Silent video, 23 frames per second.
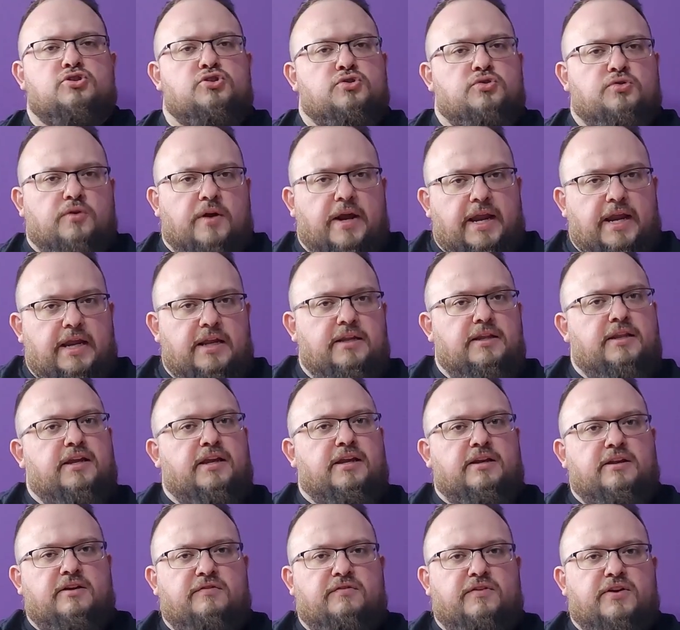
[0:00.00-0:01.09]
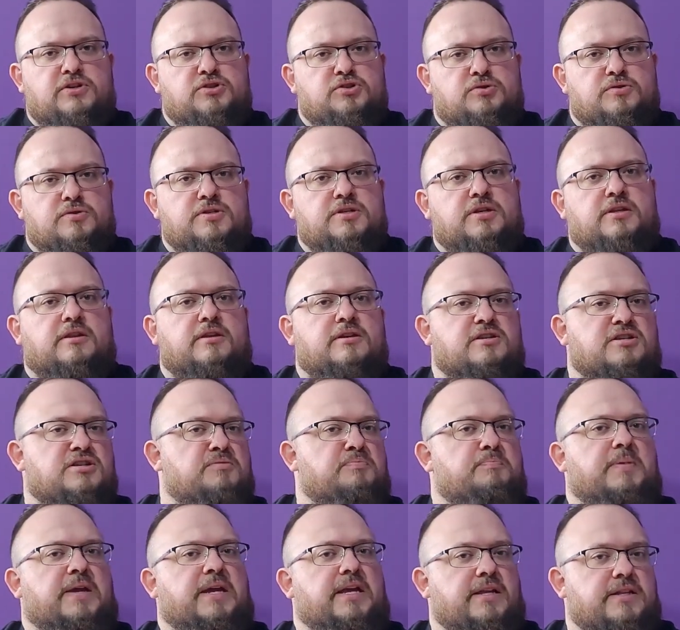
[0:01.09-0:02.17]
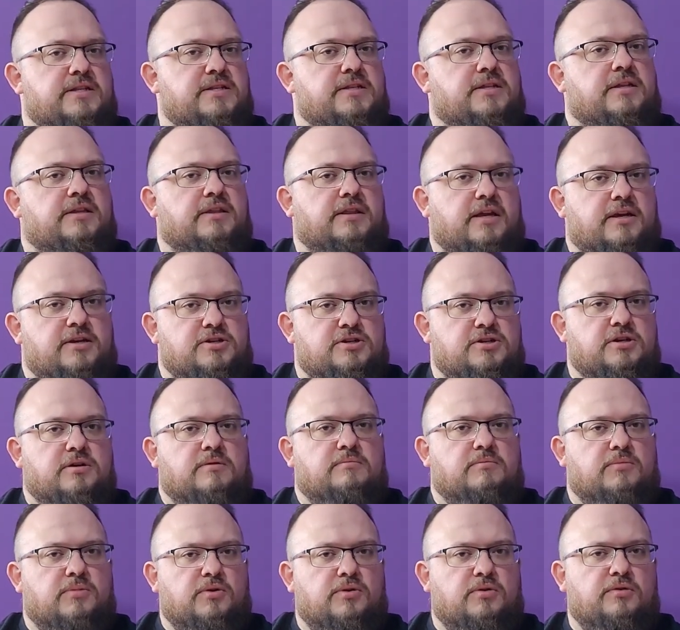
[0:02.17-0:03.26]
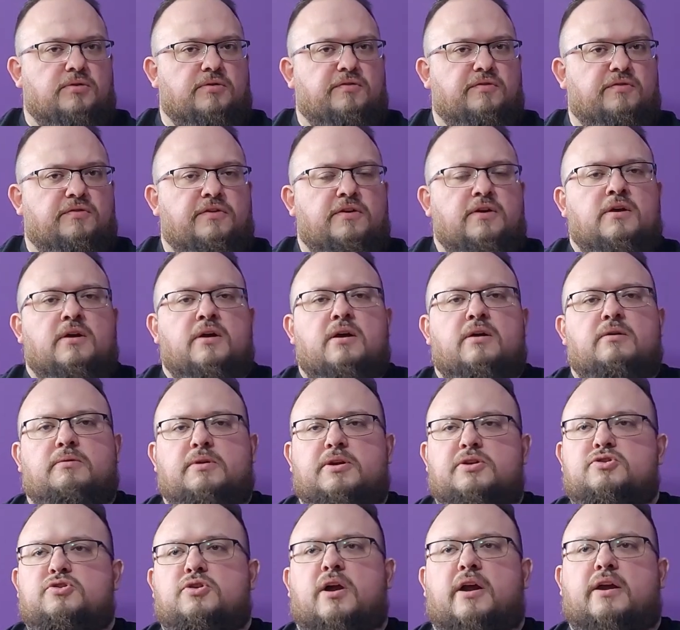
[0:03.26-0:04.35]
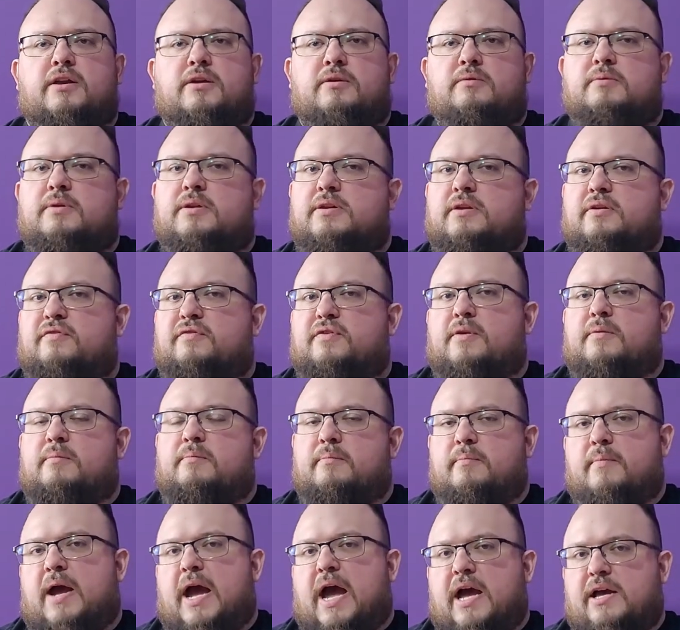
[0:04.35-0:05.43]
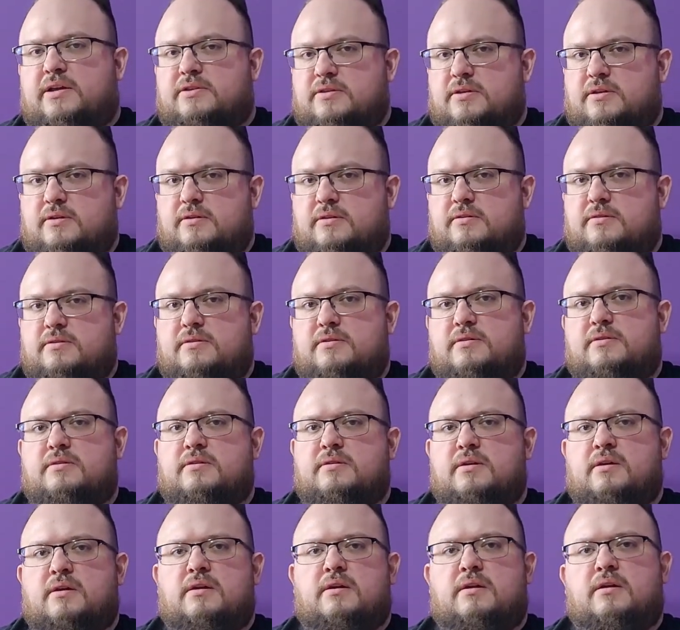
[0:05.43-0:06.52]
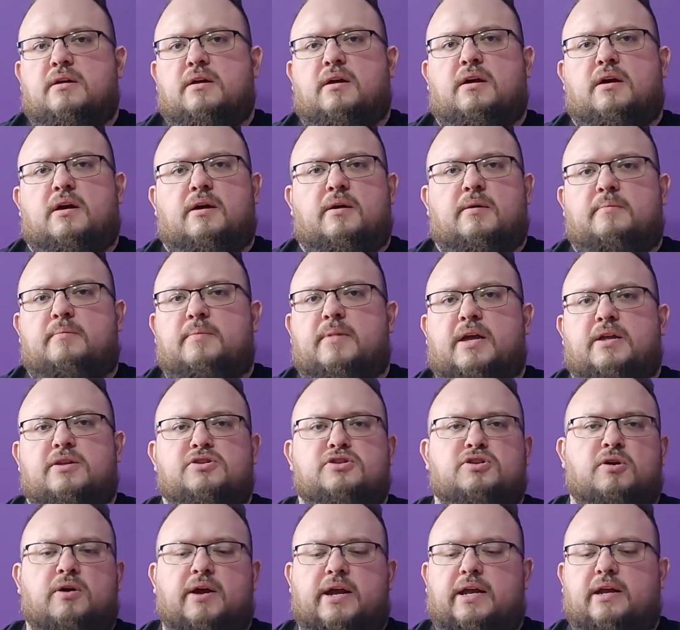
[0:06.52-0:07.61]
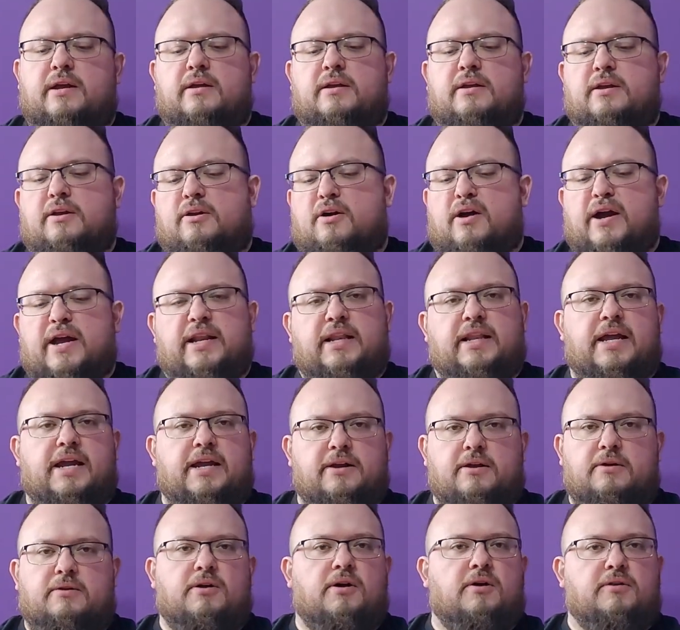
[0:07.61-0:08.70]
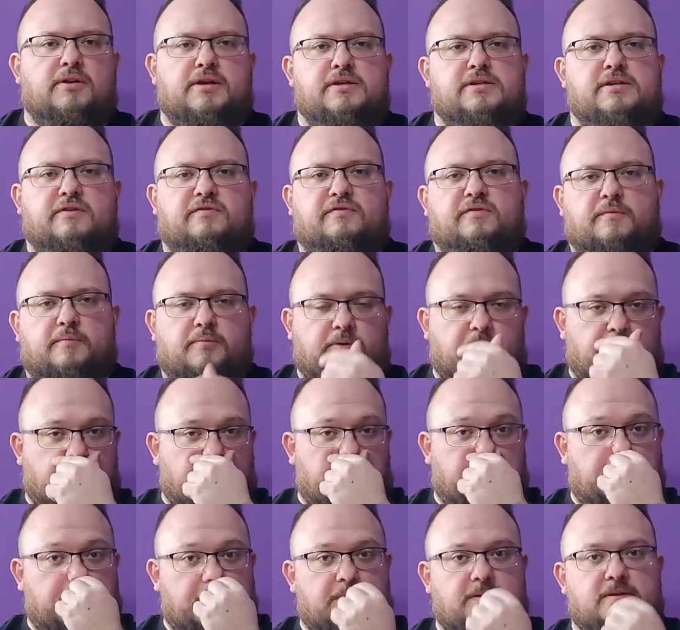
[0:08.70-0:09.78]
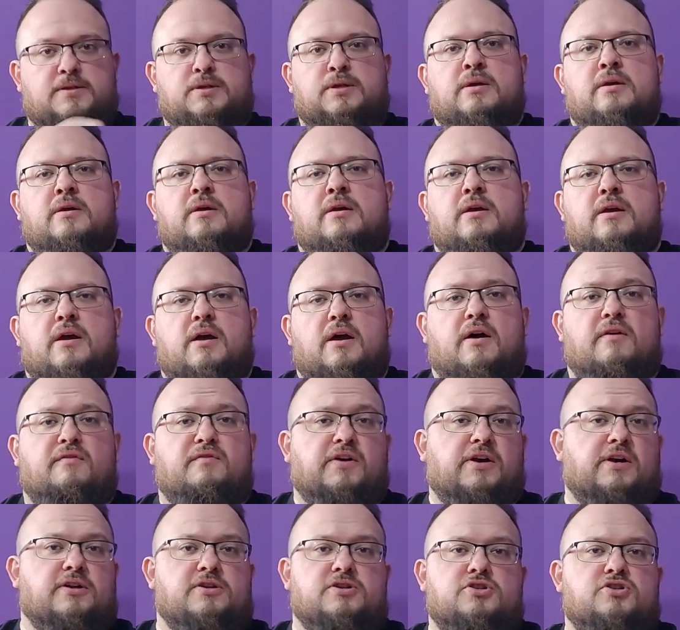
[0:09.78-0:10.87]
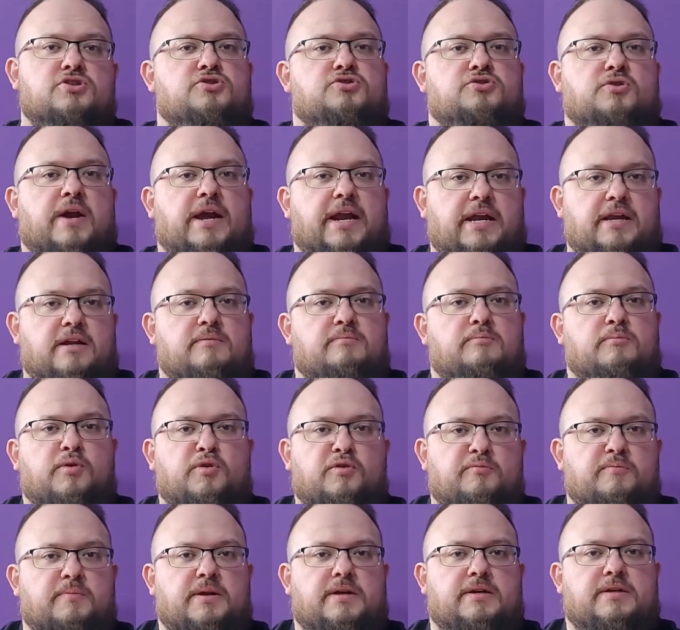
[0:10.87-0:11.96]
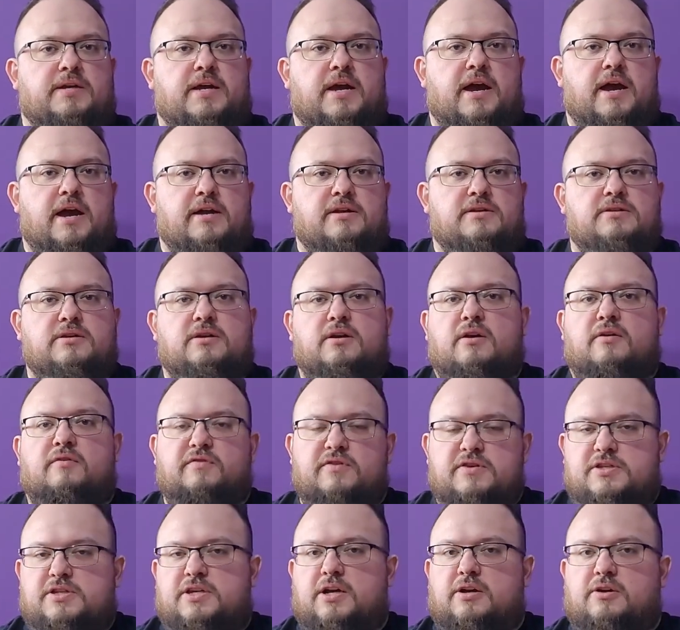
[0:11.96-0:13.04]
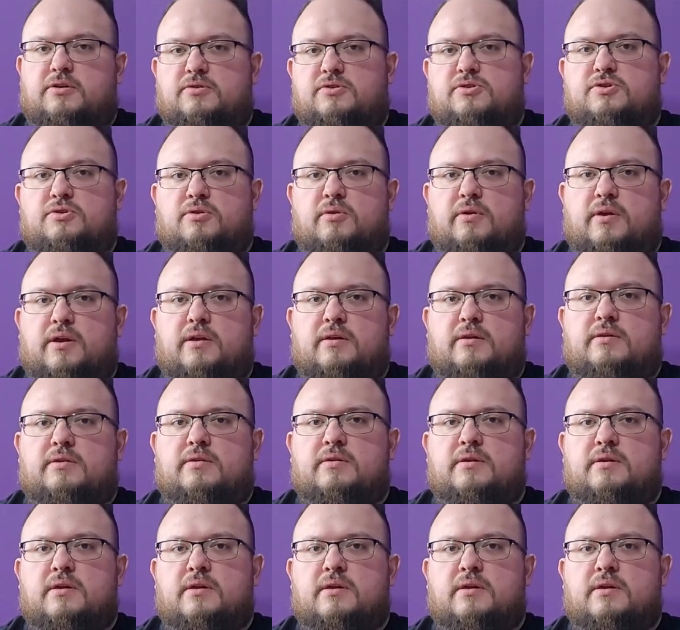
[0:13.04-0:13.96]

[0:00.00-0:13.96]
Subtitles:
trained the individuals at the speeds that they should move. We tried it with different masses. And so I laid out all these different parameters of a constrained movement task of a single joint